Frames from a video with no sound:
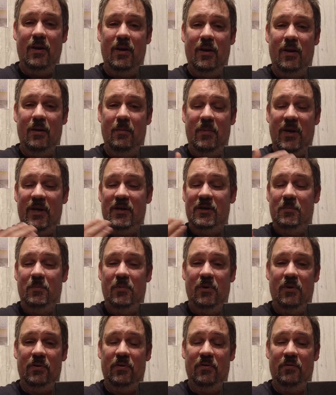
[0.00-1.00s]
a base
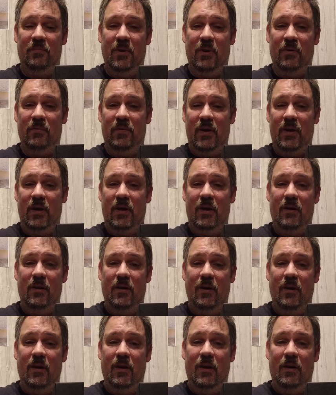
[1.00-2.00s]
spirit of Balvenie
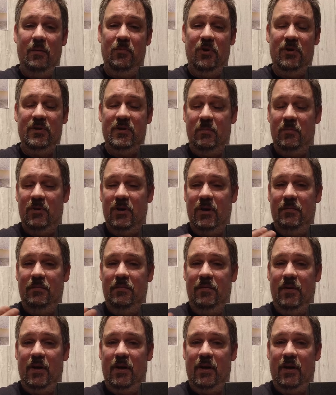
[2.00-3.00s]
with some
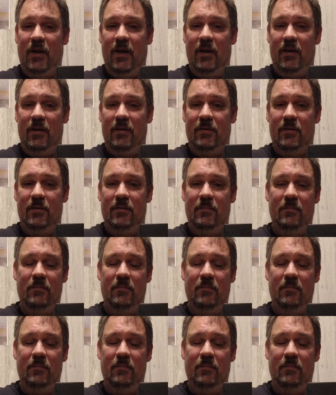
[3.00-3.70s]
Glenfiddich added.